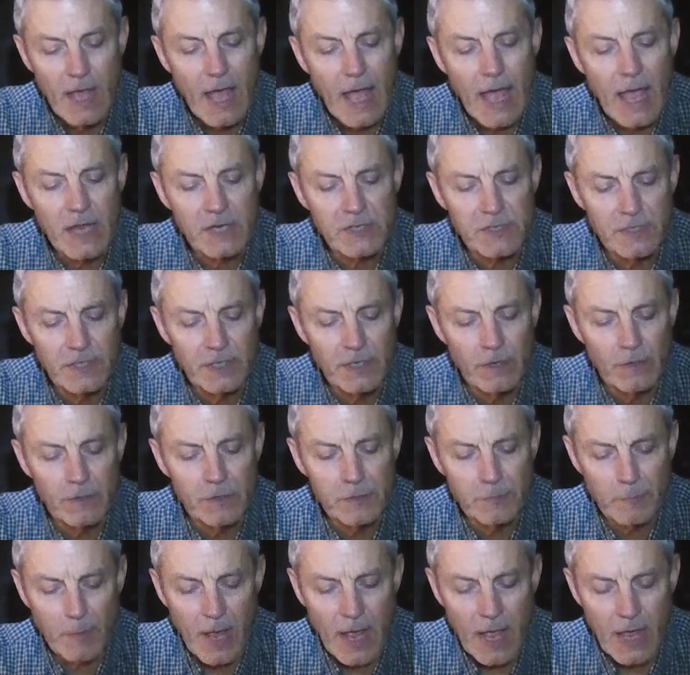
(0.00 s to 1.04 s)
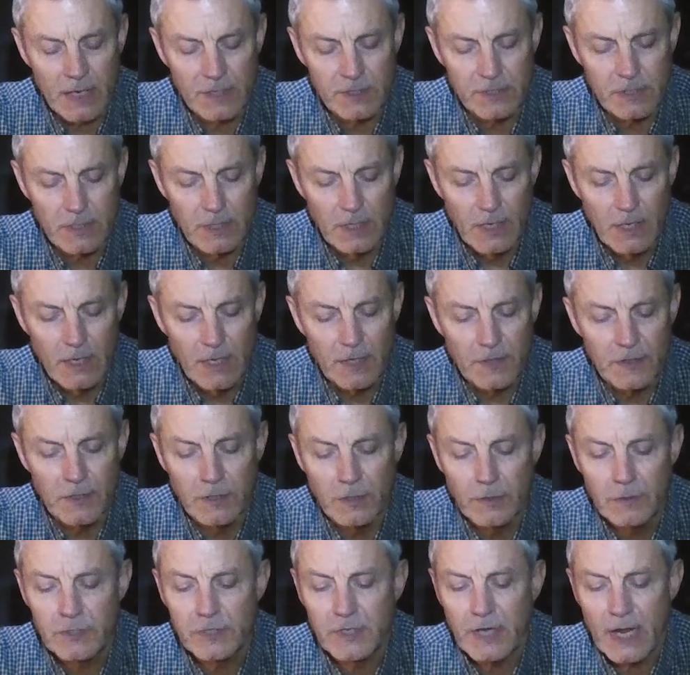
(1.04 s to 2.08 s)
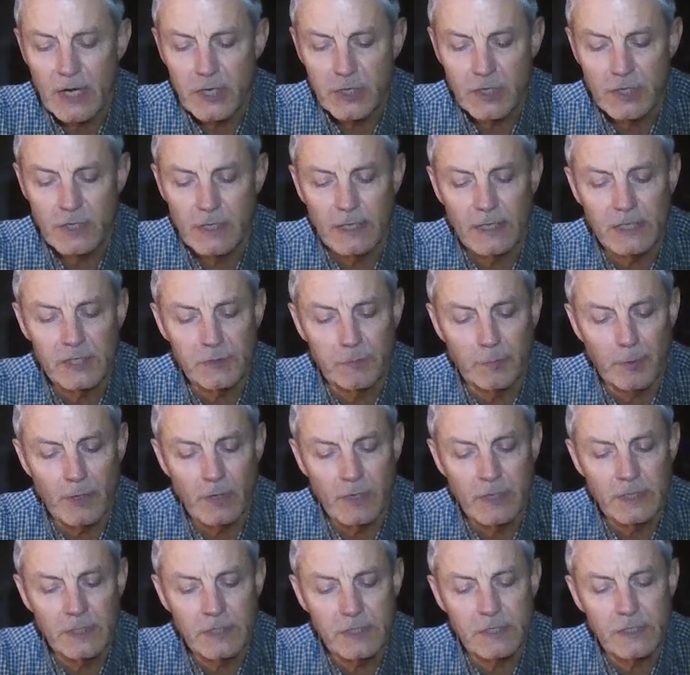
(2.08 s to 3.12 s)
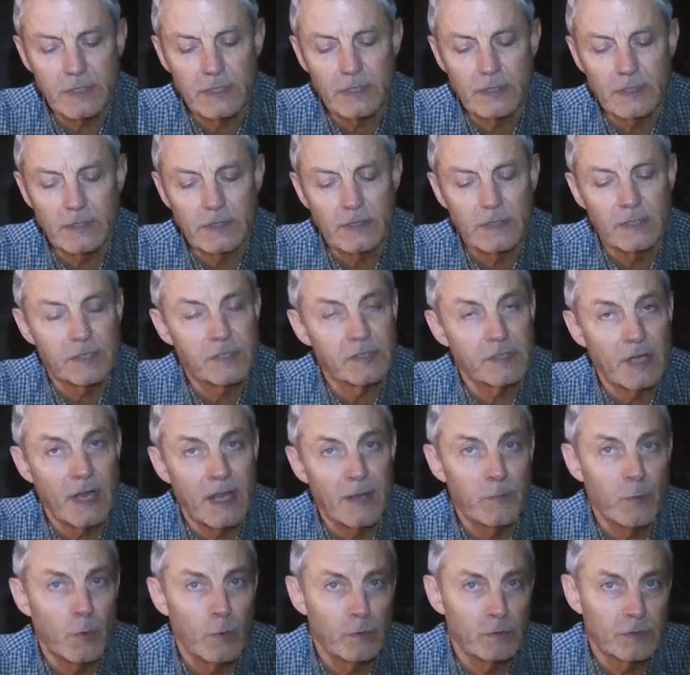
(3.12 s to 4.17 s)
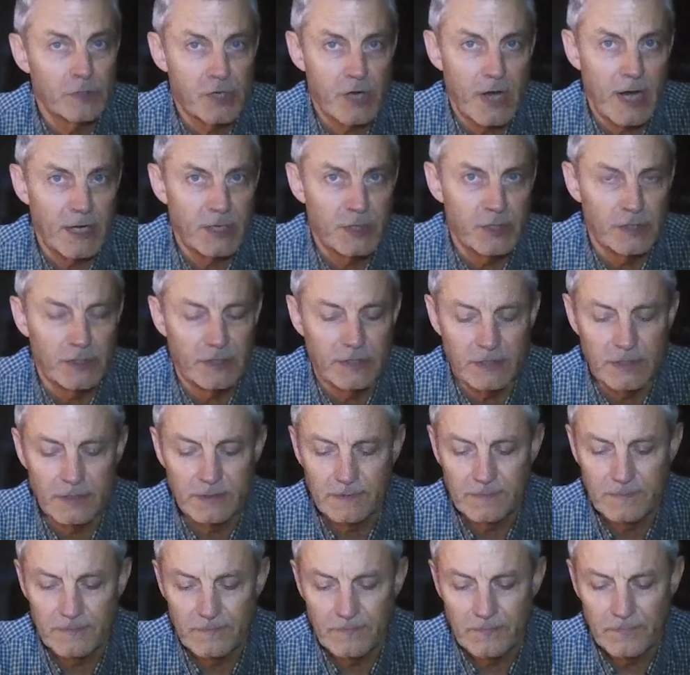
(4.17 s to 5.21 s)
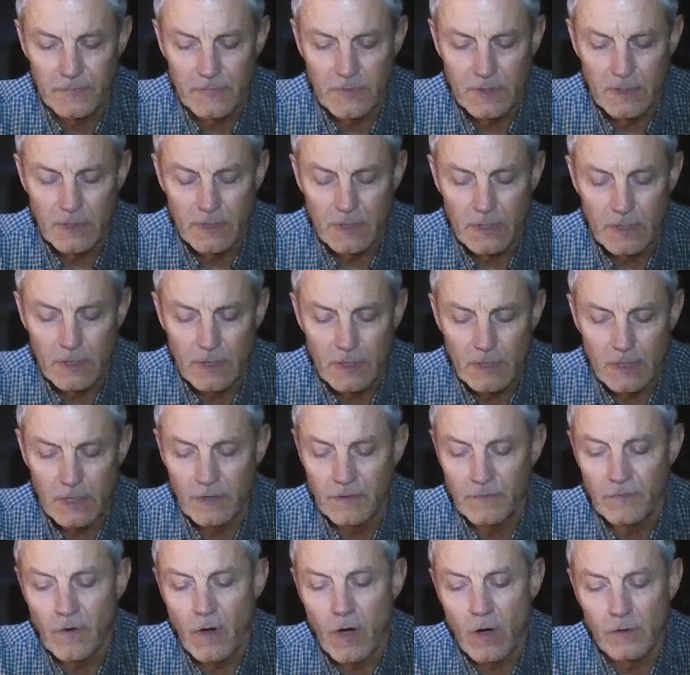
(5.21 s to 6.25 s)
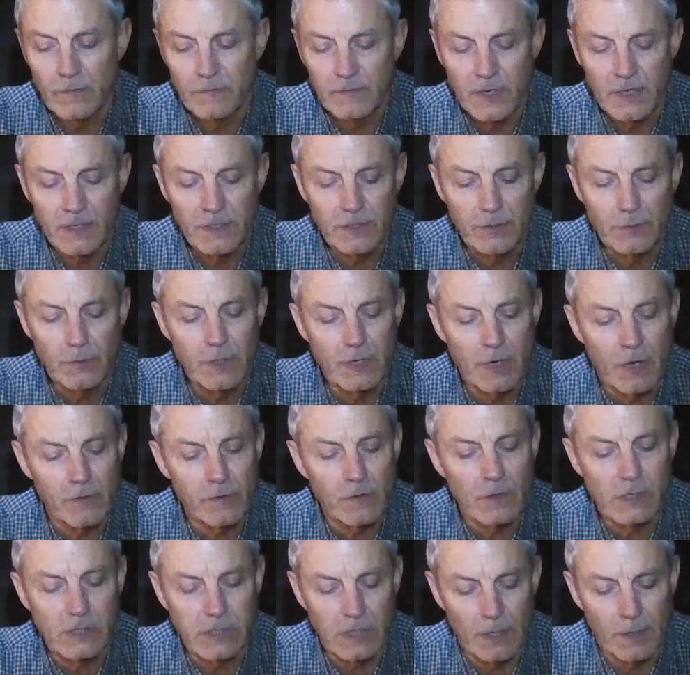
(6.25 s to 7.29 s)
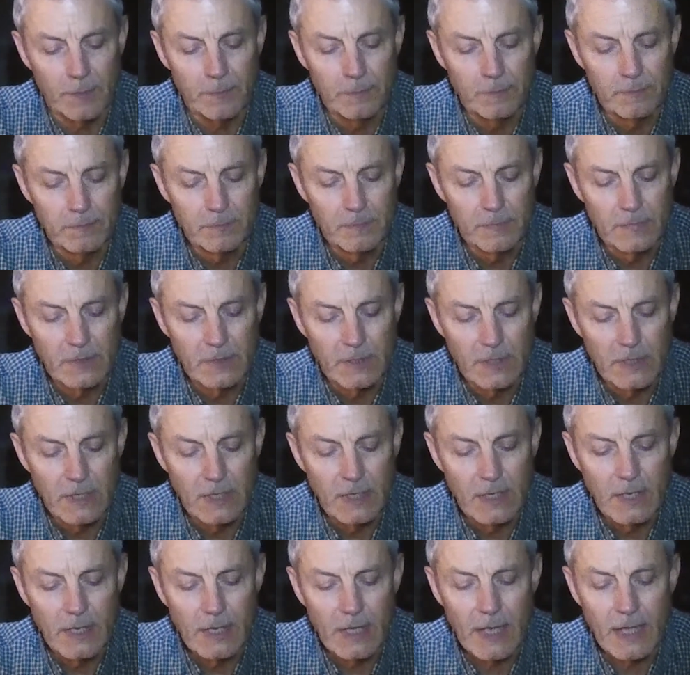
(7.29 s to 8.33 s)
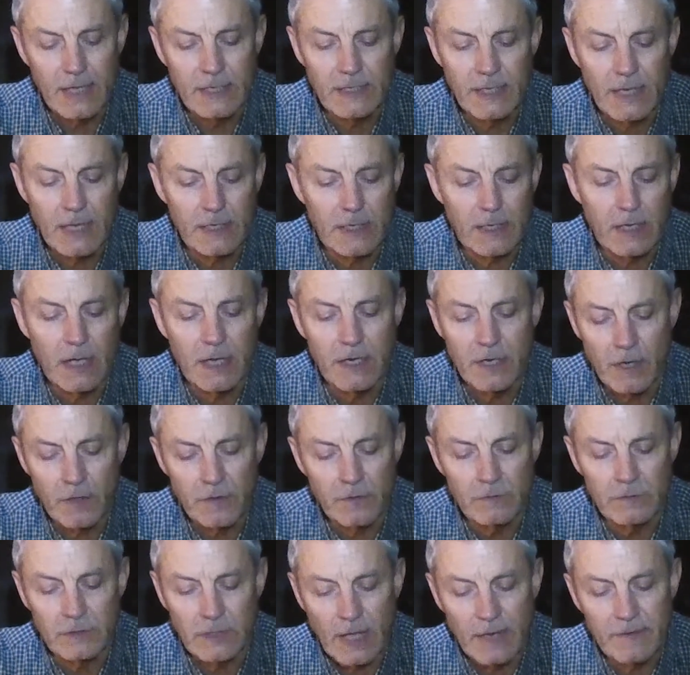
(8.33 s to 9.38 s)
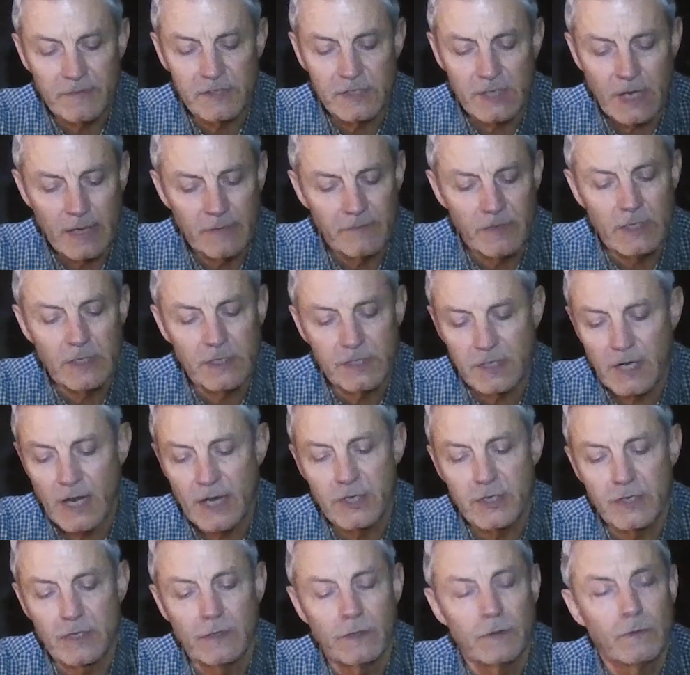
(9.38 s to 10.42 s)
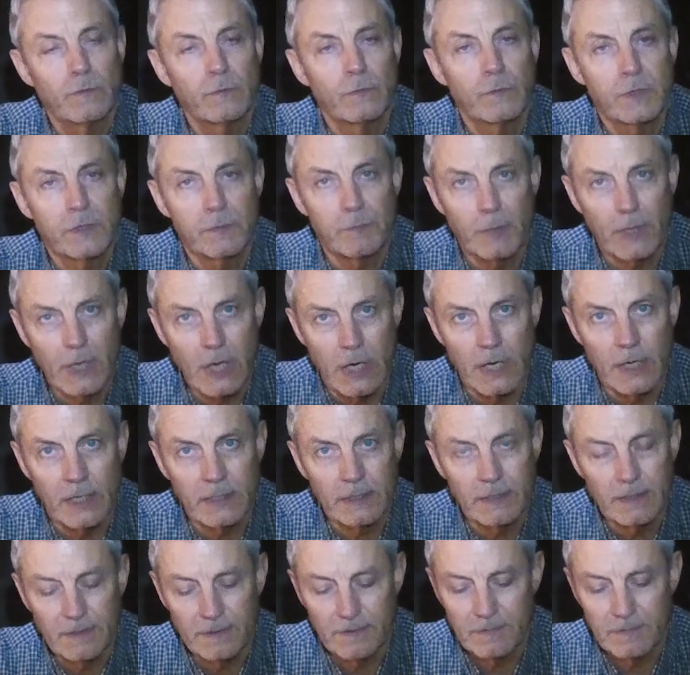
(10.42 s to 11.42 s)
As the years passed, the new station experienced the same old changes. It evolved into another club, and yet another life-saving station was begun.